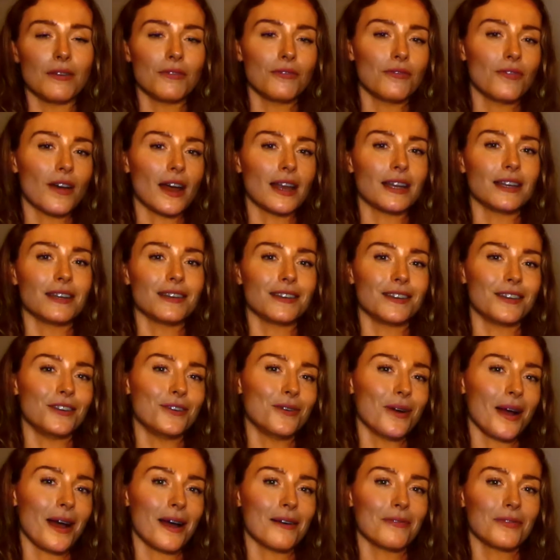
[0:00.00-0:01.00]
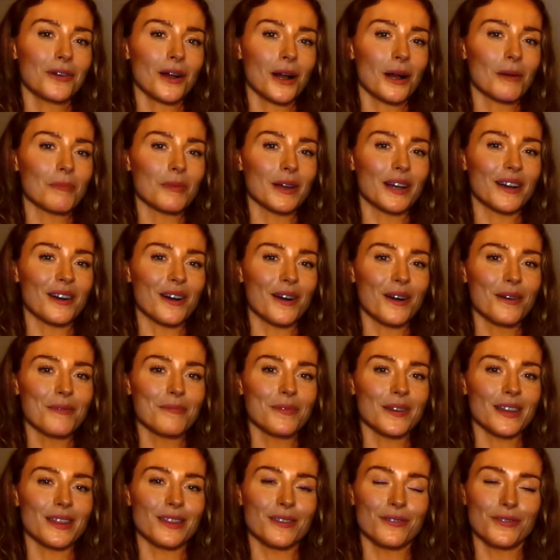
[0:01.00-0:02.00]
event you have coming
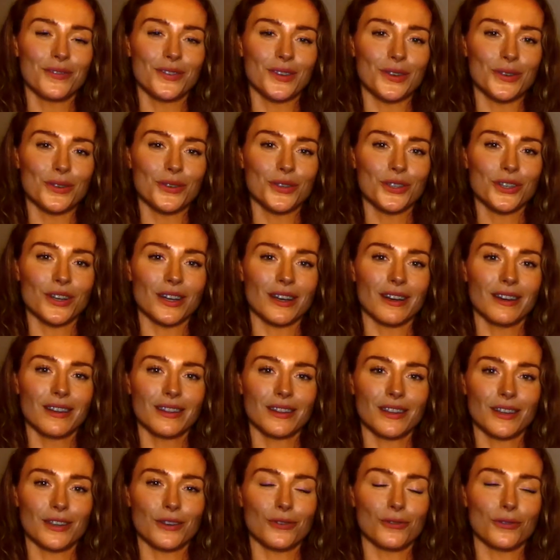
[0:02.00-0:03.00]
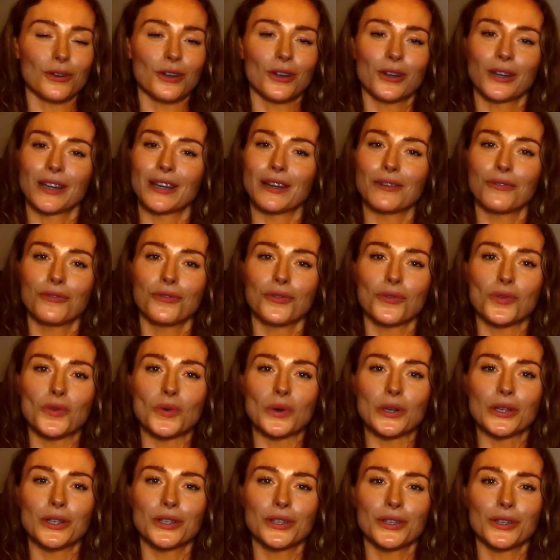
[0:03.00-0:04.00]
up in the future that you're looking
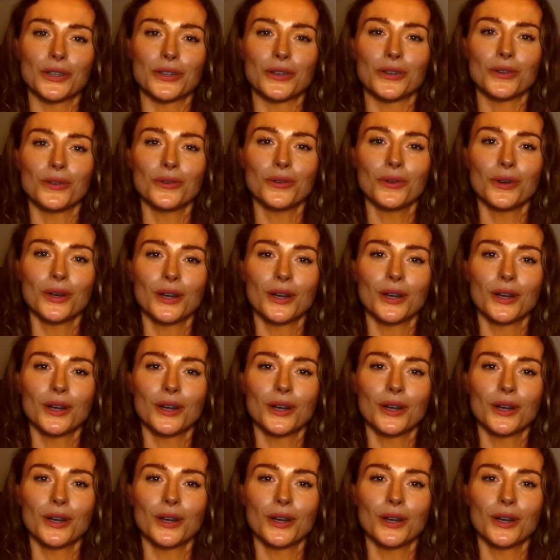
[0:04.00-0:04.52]
forward to.